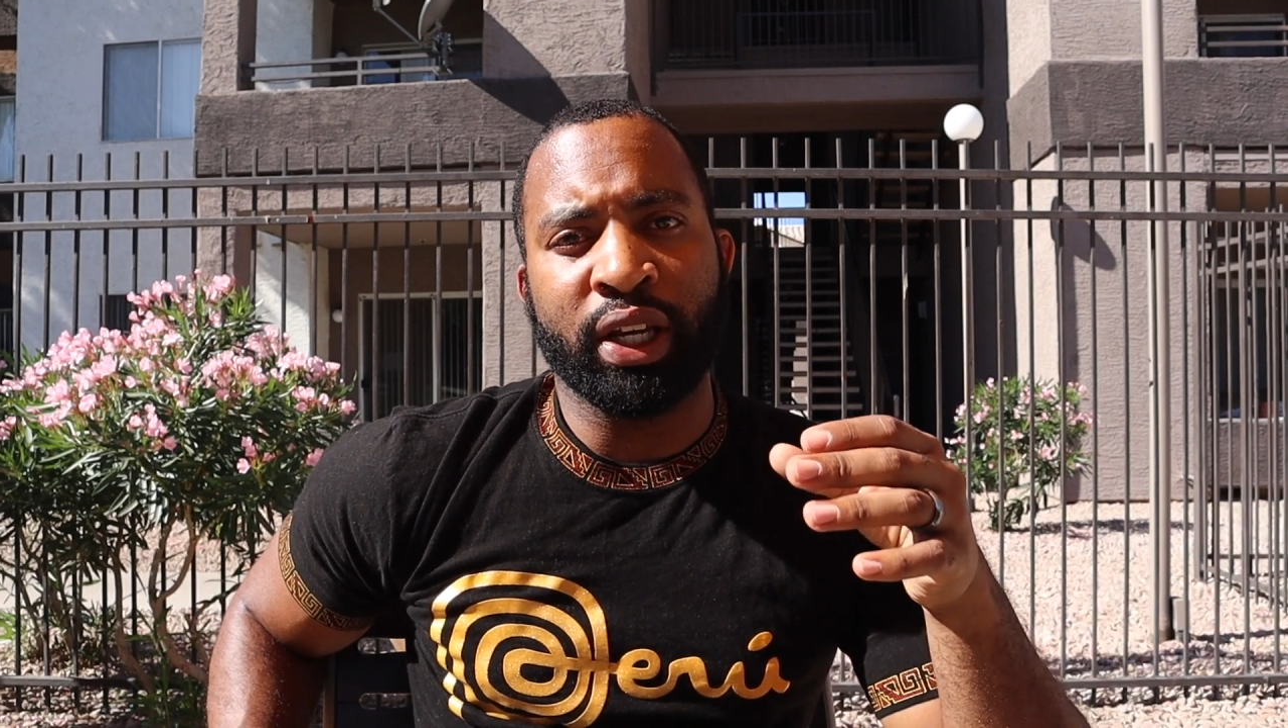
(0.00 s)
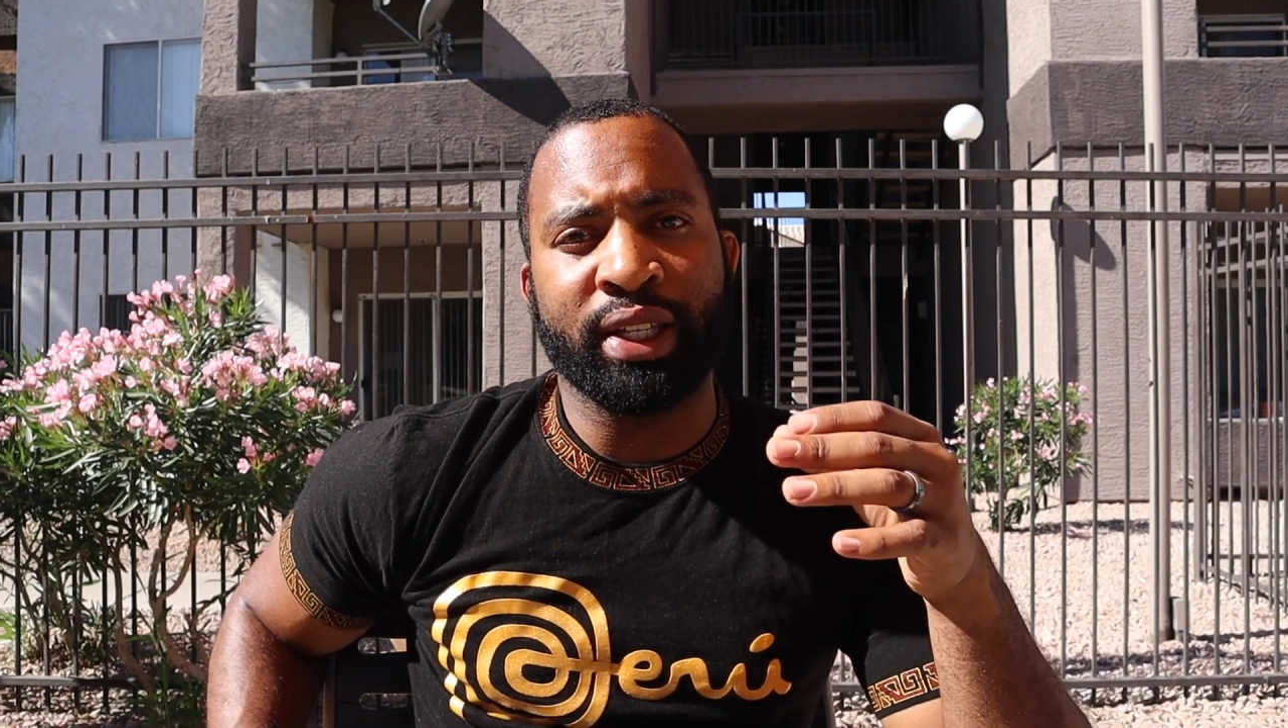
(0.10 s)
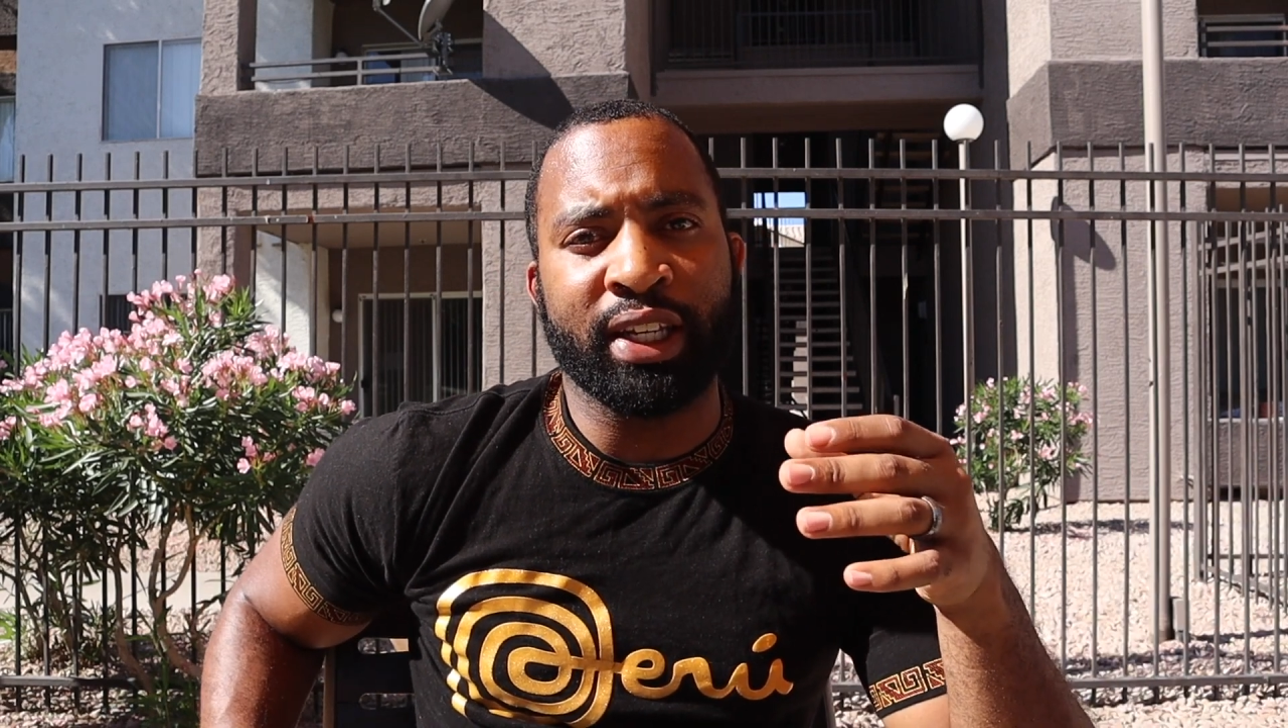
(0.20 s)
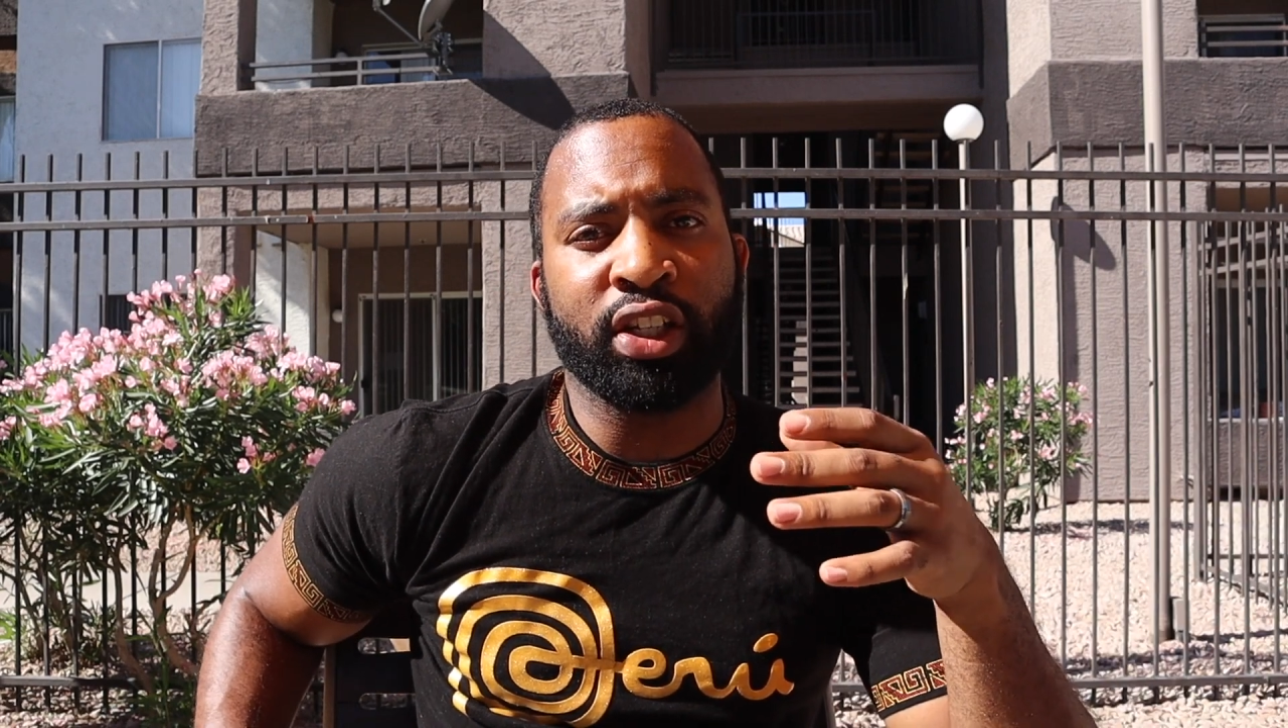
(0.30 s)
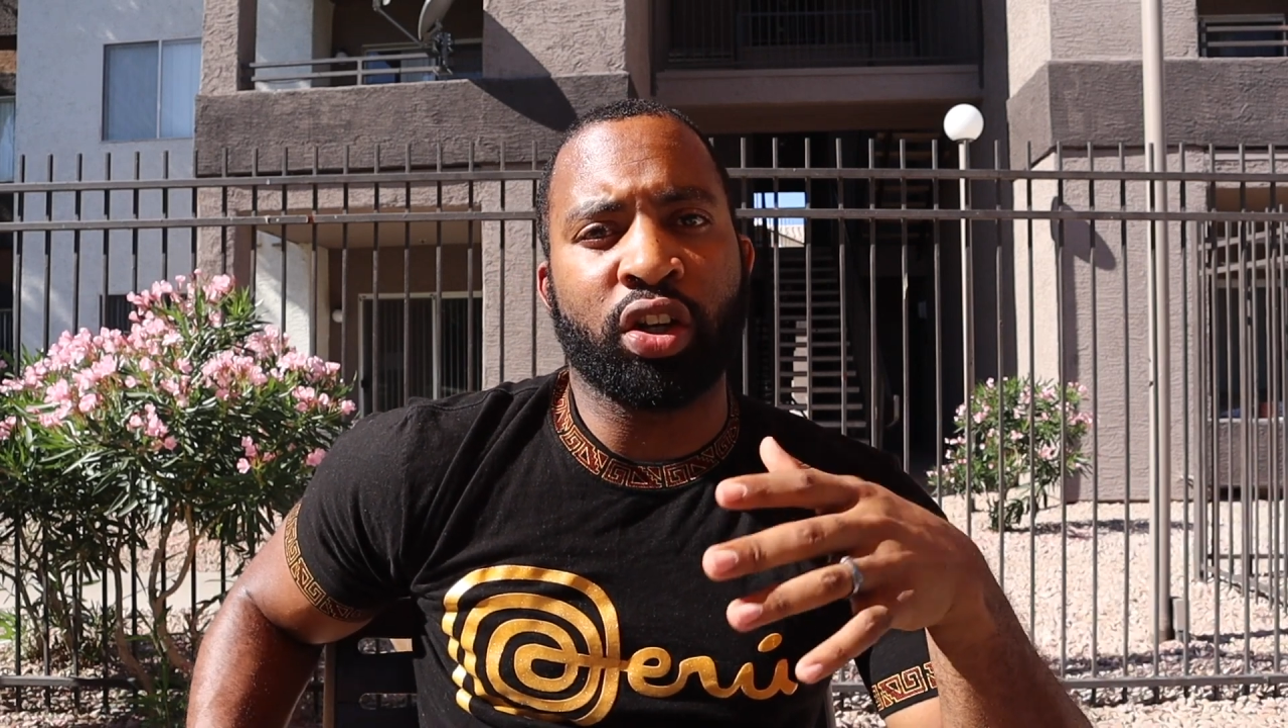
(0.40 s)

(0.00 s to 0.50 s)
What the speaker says: is in